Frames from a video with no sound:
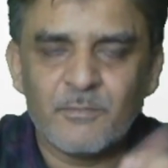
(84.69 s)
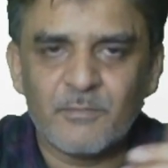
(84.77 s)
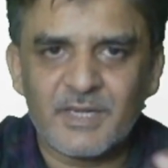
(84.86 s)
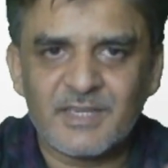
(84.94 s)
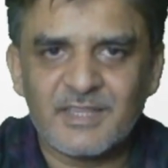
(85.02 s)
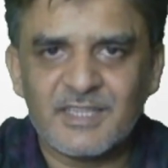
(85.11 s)

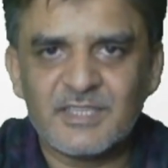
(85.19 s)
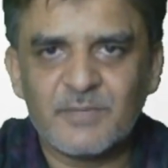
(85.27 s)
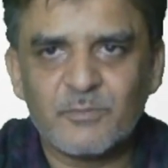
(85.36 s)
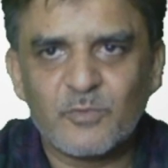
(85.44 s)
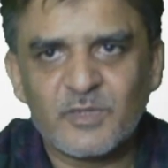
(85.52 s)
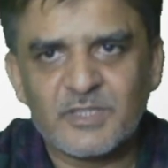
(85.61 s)
But this
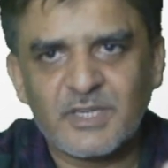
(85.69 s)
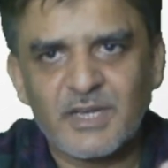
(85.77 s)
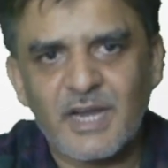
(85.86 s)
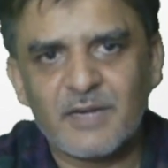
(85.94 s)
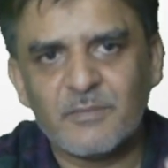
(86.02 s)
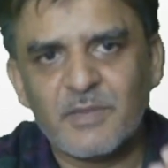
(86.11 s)
equation
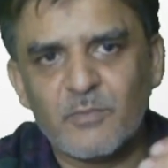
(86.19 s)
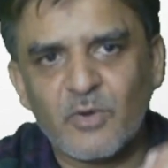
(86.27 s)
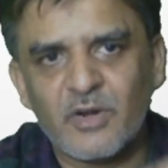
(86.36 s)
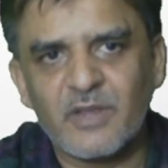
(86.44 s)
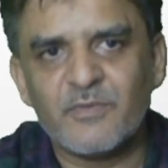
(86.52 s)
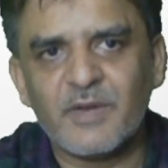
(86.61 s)
had been
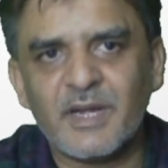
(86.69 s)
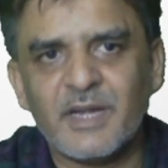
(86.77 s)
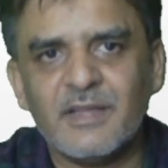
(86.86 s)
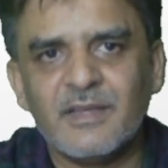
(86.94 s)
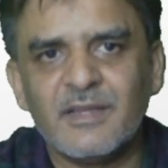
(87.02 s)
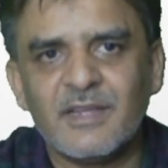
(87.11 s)
modified
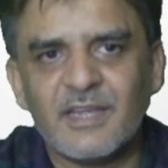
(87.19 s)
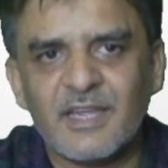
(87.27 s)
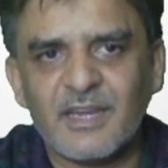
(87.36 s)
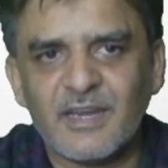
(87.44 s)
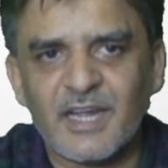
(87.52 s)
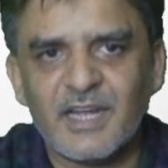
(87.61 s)

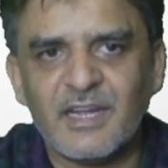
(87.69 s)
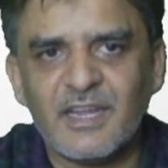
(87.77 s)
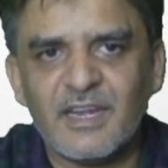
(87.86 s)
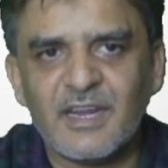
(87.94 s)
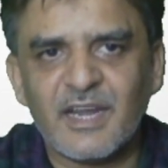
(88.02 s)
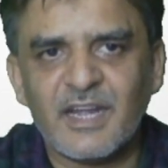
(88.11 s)
in
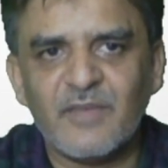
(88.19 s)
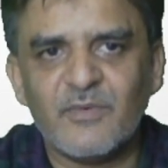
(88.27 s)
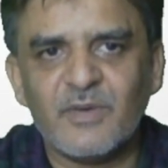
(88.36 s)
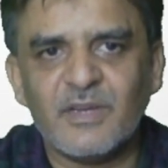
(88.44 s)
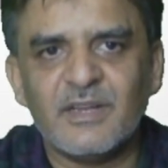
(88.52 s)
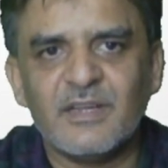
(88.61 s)

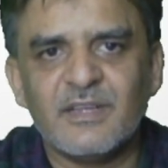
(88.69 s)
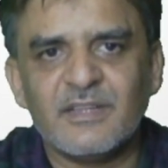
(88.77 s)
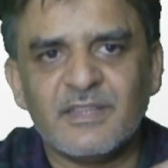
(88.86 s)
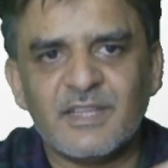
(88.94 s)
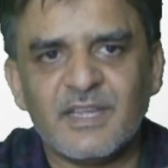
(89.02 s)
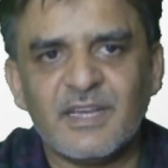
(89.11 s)

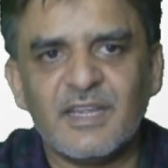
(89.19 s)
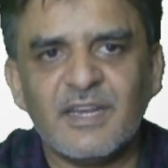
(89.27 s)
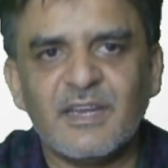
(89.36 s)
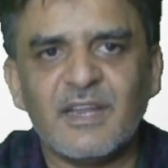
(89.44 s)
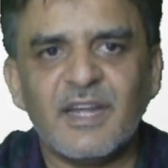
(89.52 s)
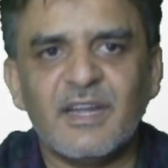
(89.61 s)
1991, then
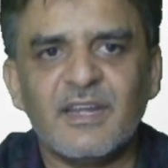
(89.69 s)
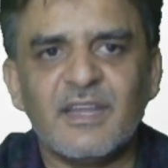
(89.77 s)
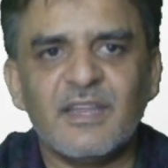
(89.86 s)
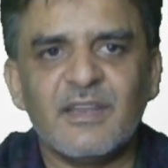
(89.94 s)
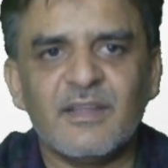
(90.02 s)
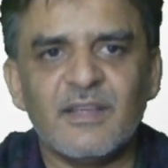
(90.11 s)
in
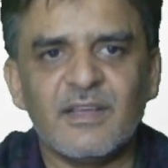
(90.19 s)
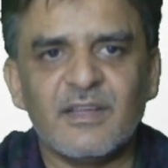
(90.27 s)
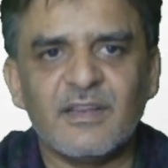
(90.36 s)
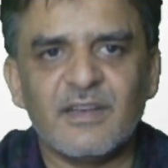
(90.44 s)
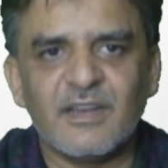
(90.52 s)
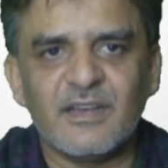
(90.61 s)

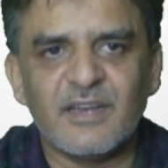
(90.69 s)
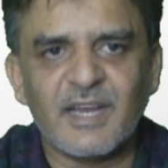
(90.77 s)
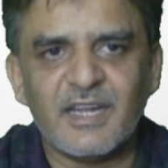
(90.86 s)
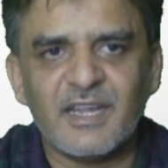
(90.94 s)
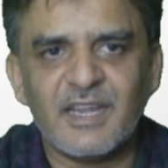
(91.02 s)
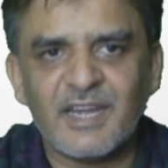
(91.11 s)

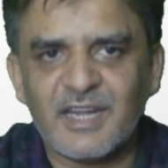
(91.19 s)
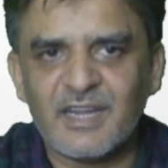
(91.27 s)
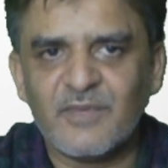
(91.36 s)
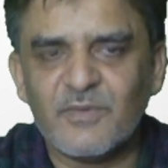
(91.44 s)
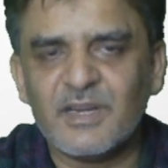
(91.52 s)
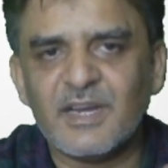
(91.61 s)

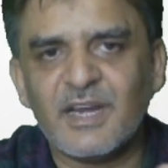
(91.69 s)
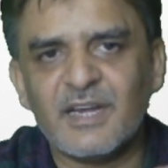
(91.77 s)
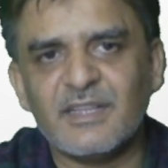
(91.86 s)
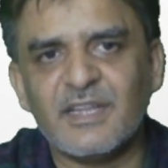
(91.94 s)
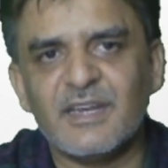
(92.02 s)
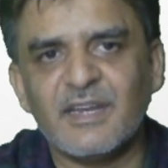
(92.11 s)
1981,
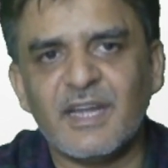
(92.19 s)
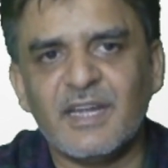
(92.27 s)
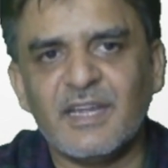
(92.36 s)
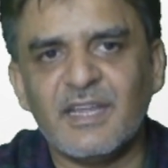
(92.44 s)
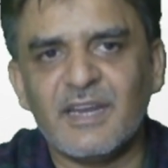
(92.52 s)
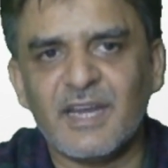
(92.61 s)
and then
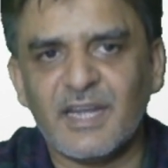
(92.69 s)
1991.